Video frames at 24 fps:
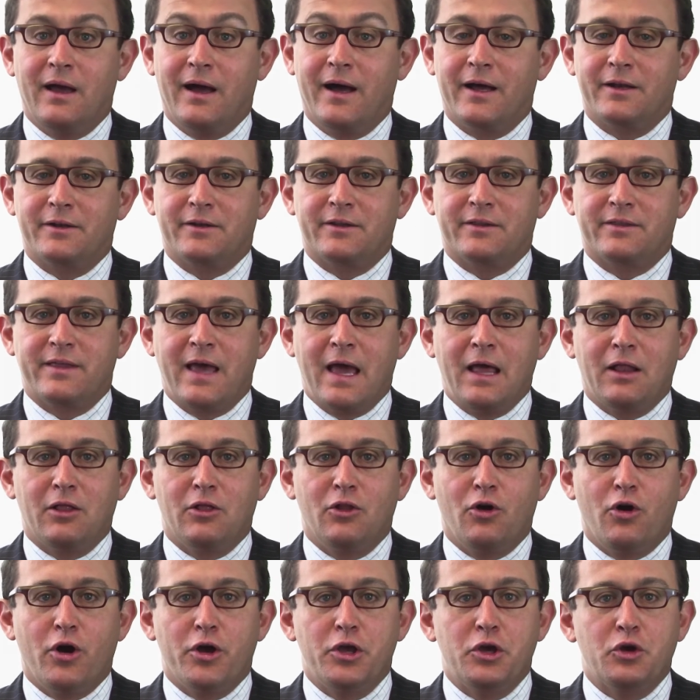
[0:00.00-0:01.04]
Under that
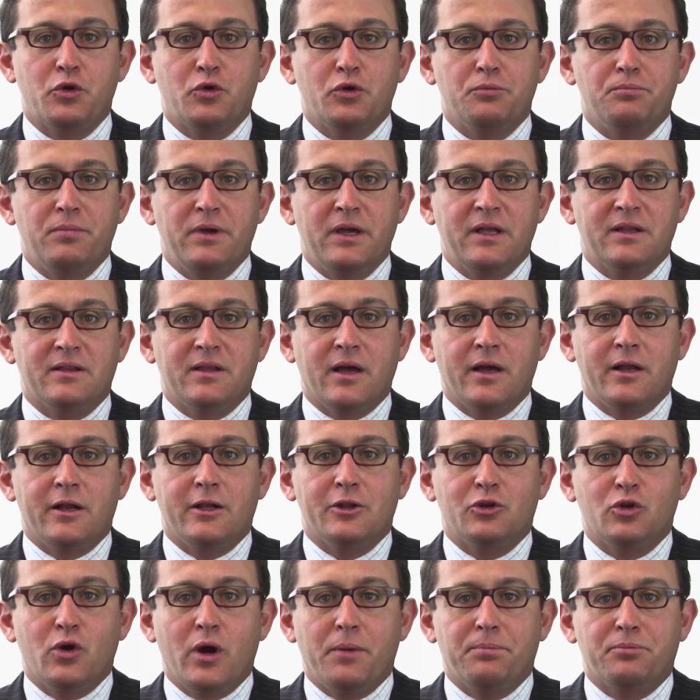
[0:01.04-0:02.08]
law, you could be
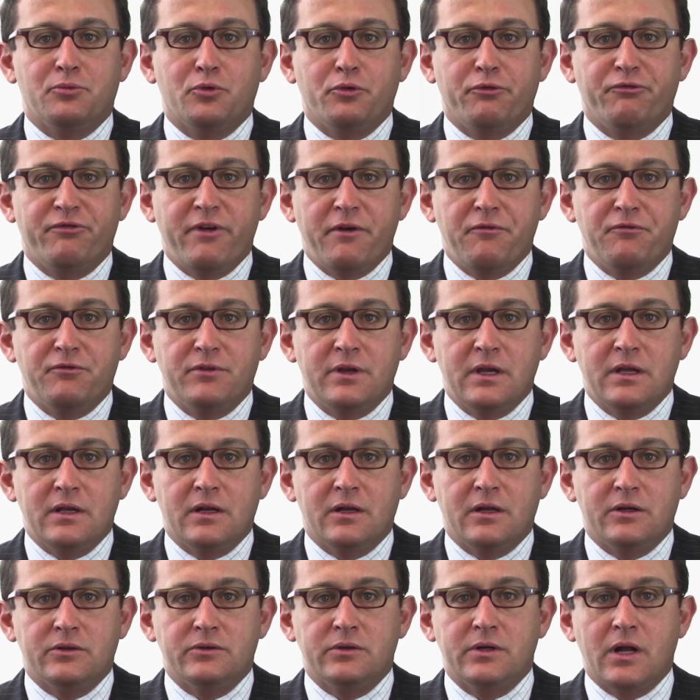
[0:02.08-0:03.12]
entitled to up to
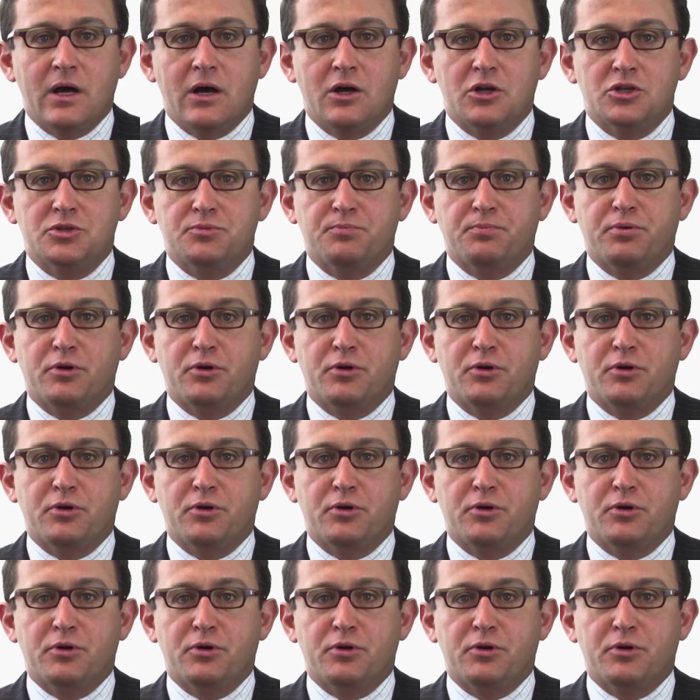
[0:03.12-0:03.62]
$1,500